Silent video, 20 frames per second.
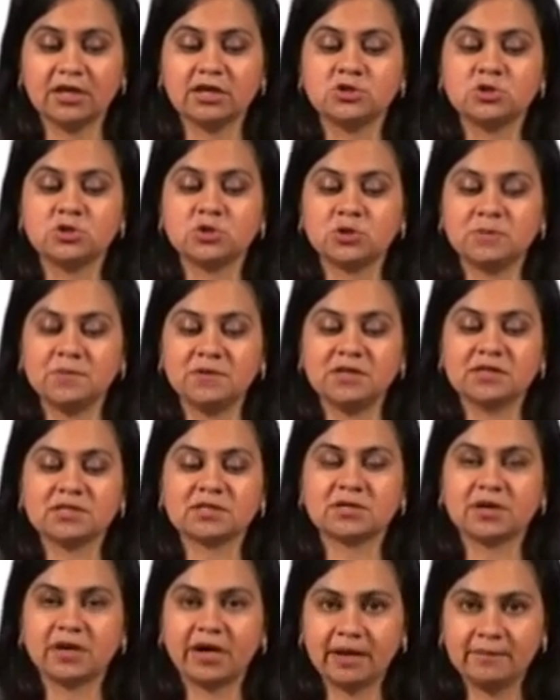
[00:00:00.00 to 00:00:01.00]
it should be
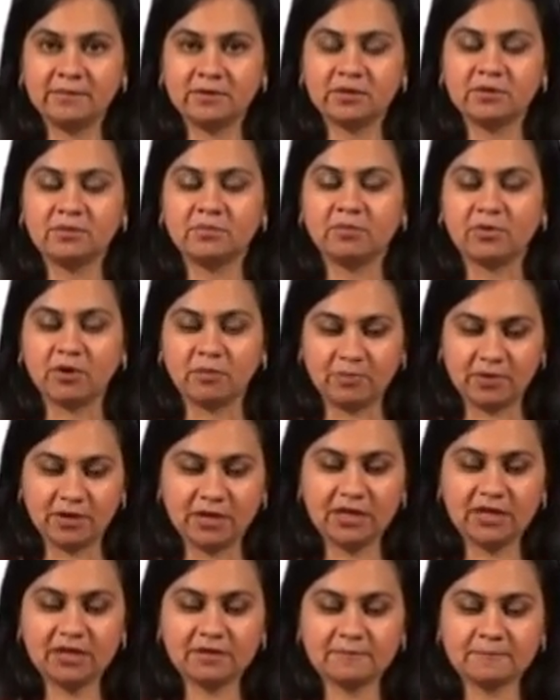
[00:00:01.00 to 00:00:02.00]
described
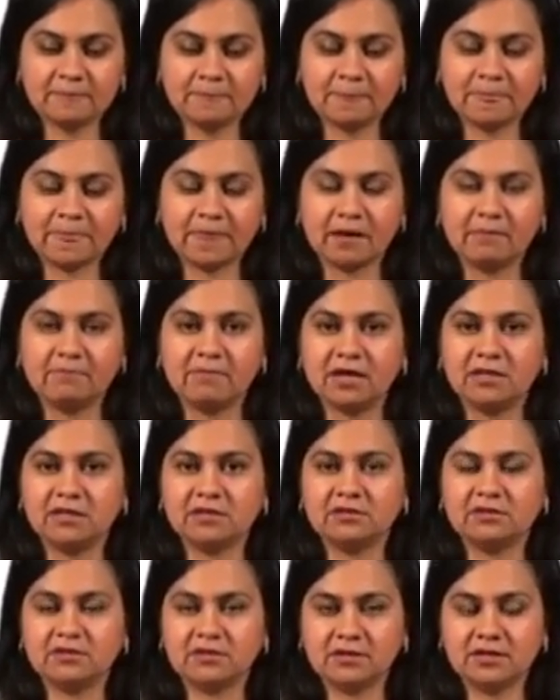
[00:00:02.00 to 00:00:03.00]
properly by
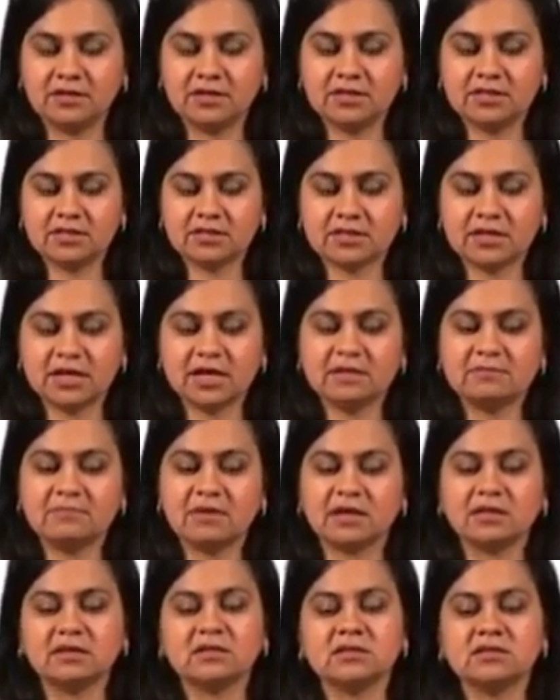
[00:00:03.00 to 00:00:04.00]
the theories
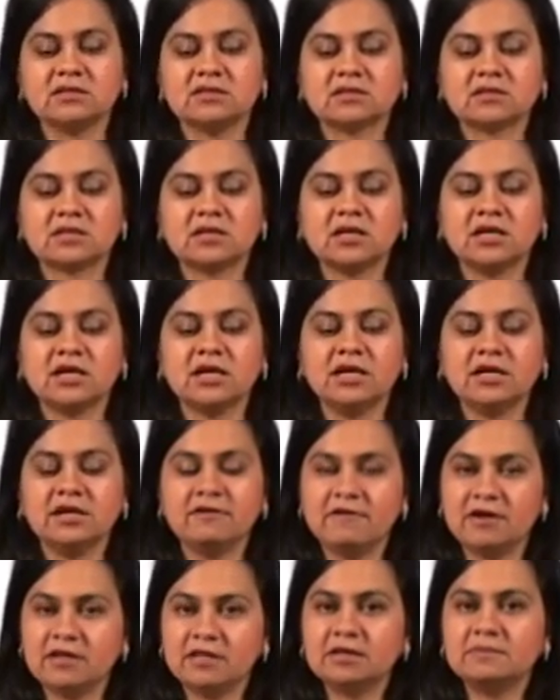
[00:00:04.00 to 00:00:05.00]
and methods
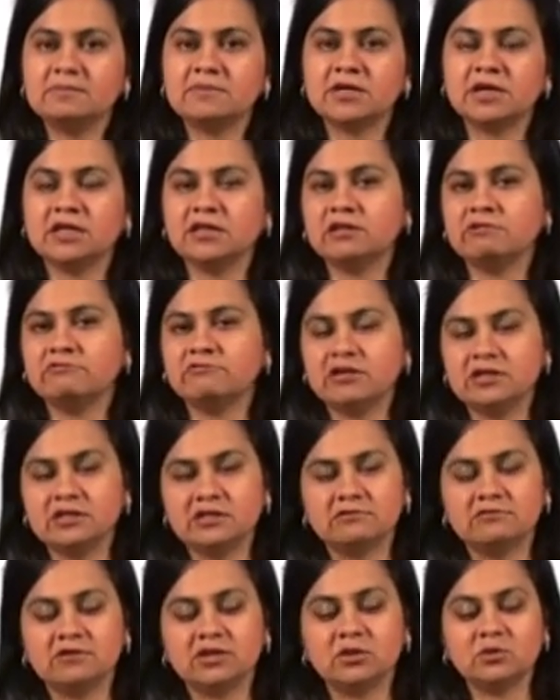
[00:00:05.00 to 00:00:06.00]
developed in the
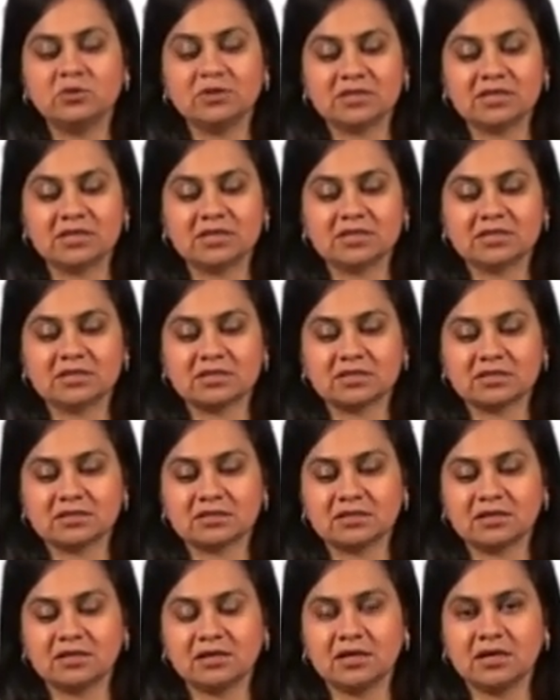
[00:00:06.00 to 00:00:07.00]
field of
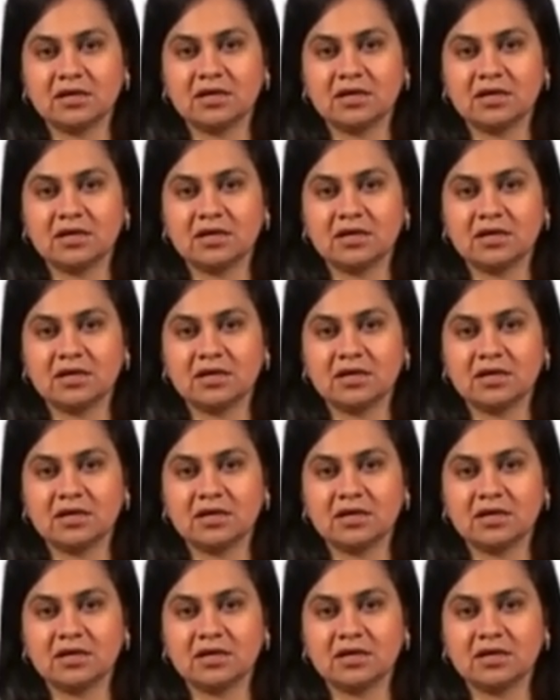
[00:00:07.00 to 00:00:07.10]
linguistics.